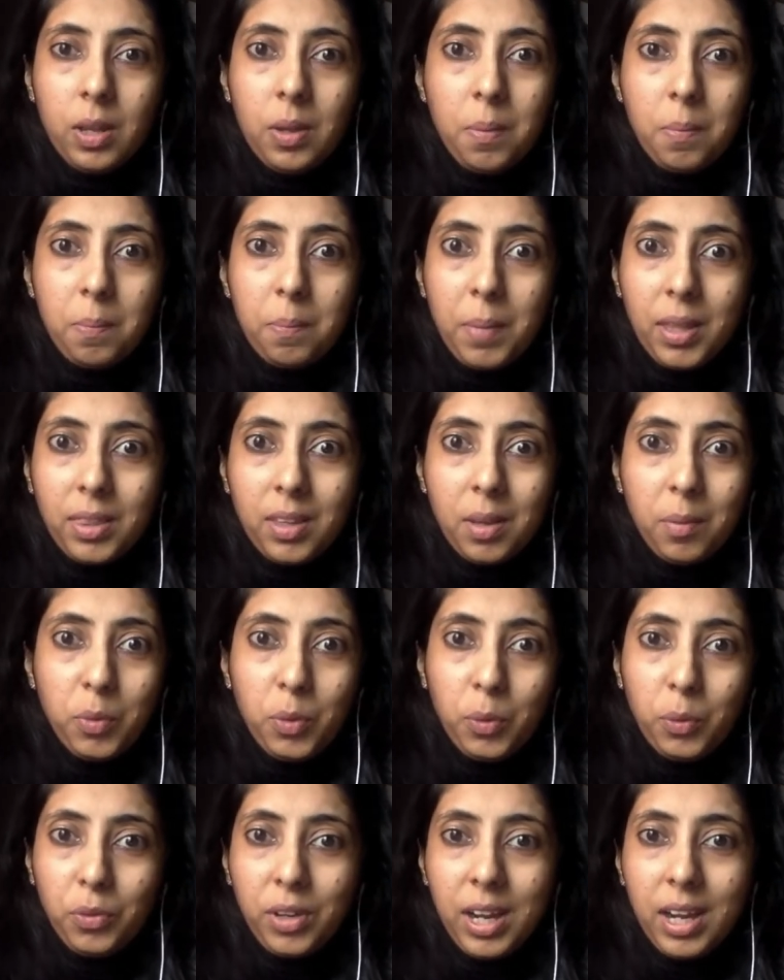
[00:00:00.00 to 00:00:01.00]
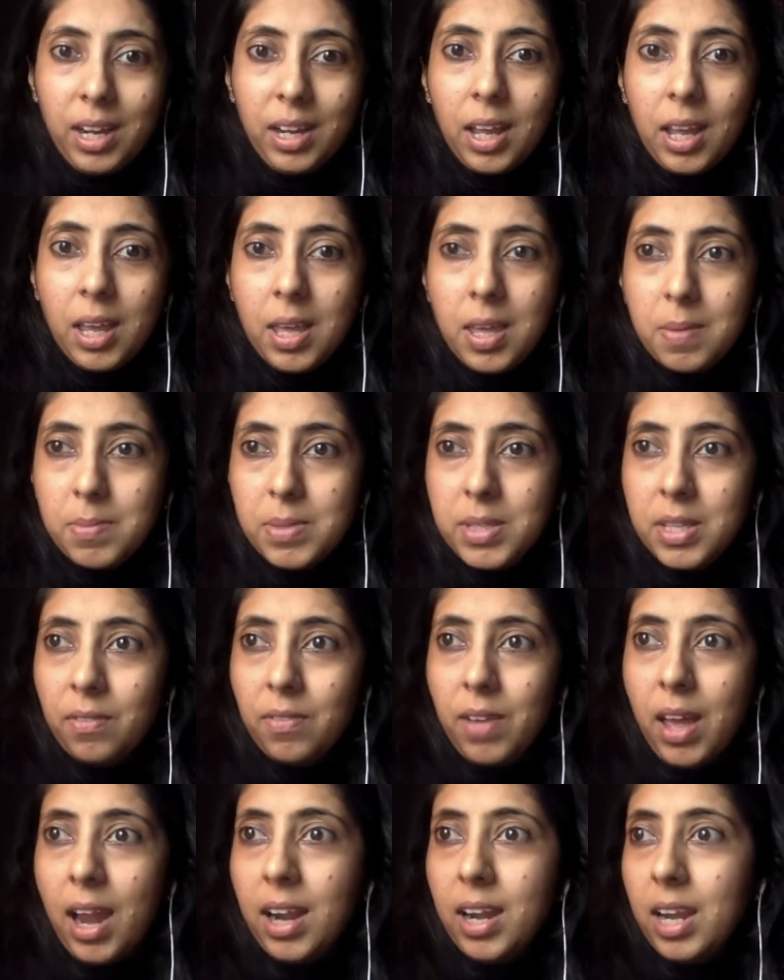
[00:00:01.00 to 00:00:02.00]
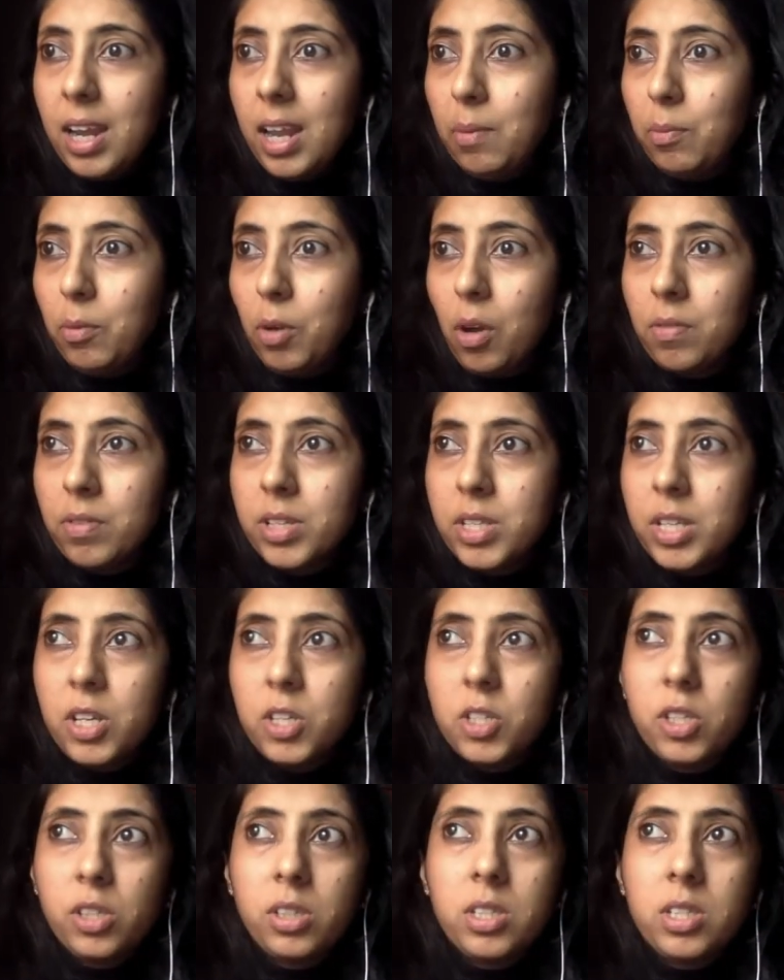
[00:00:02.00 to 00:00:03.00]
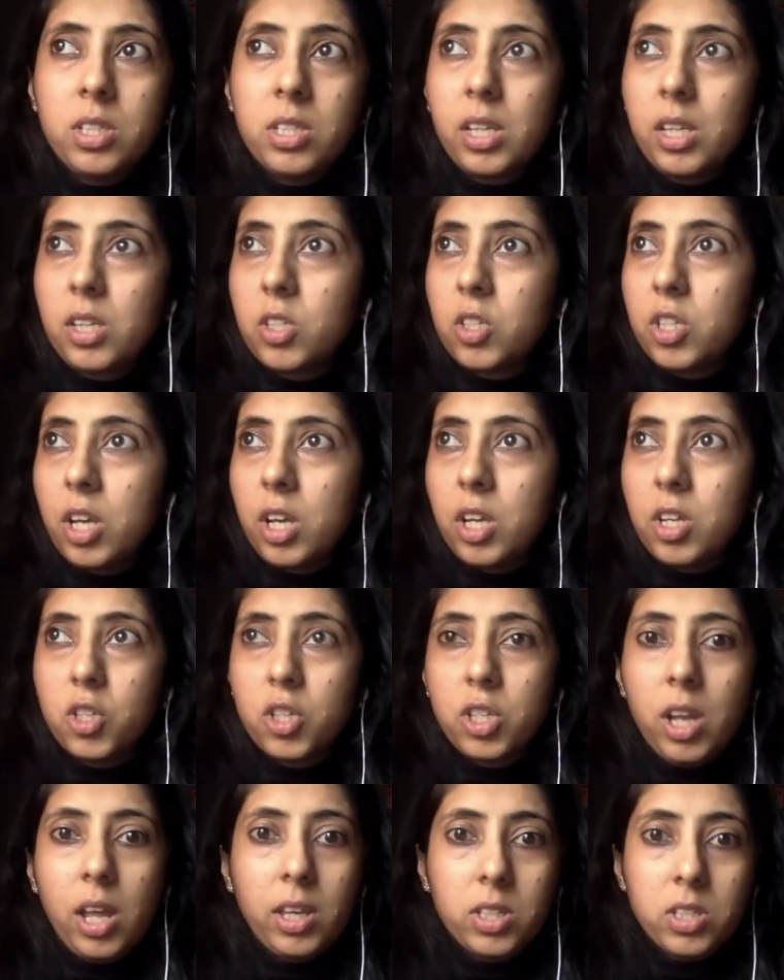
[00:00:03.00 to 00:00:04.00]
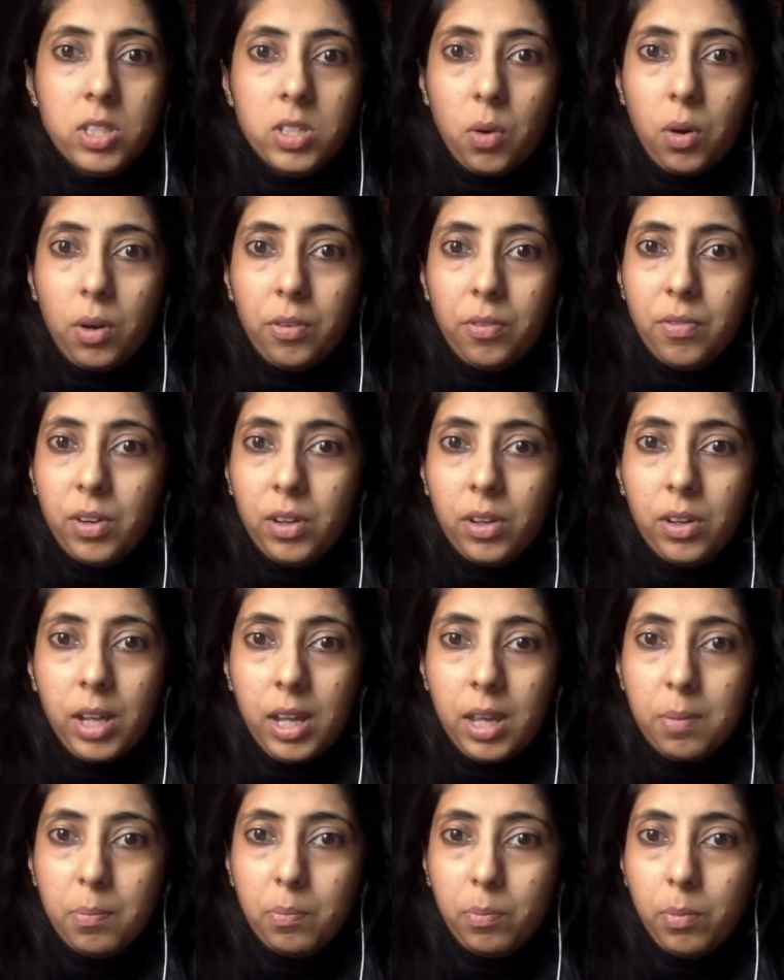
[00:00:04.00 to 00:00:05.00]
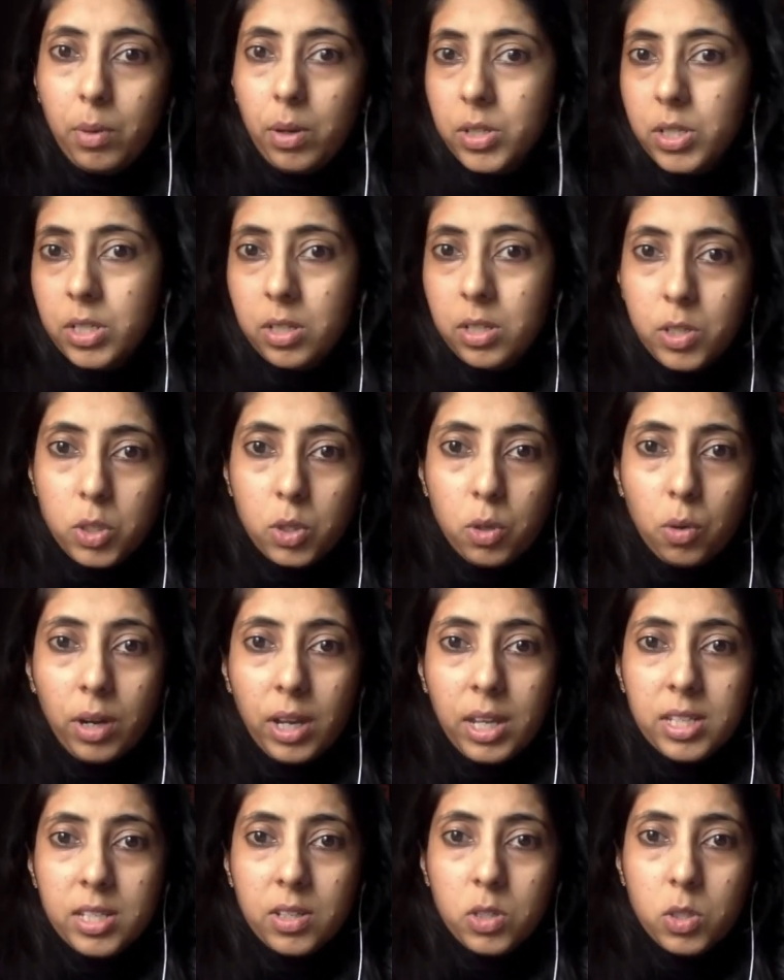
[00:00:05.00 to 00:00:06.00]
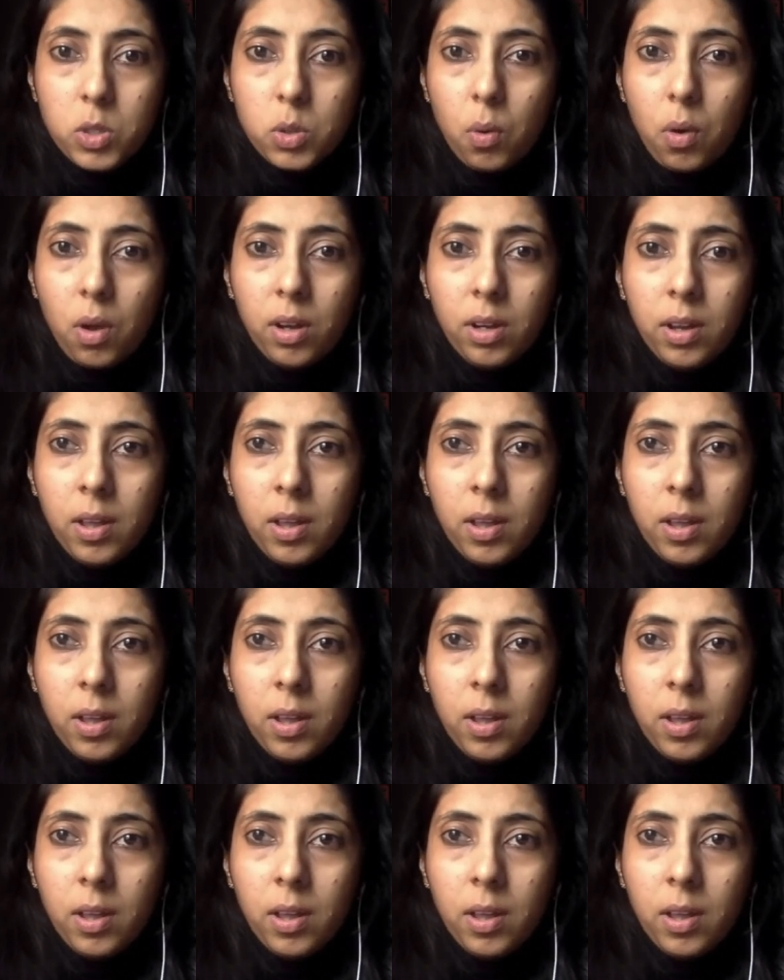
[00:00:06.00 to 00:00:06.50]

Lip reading: met them 2-3 times, have had deep conversations, exchanged like sort of really personal stories and so on,